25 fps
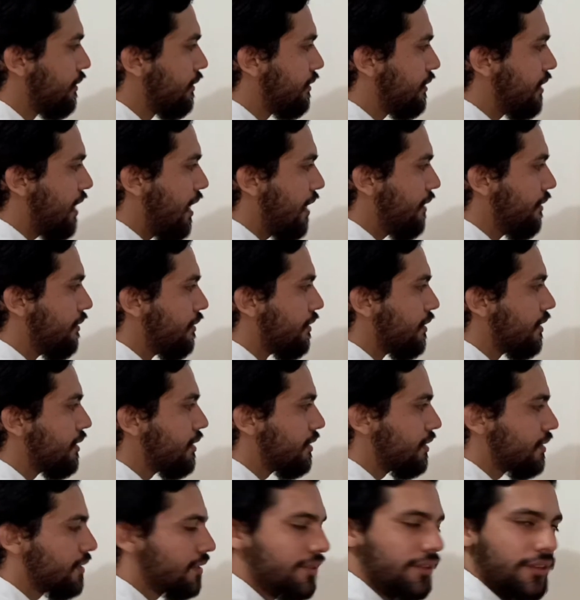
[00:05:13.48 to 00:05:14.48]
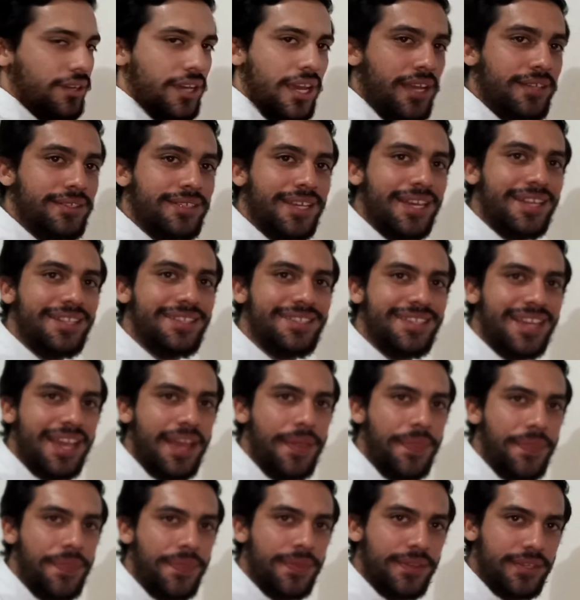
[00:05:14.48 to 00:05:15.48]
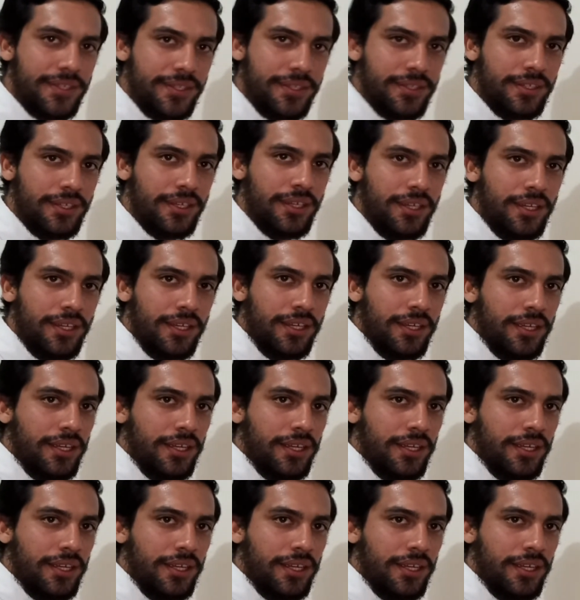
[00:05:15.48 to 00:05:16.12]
tenths, okay, 10 tenths,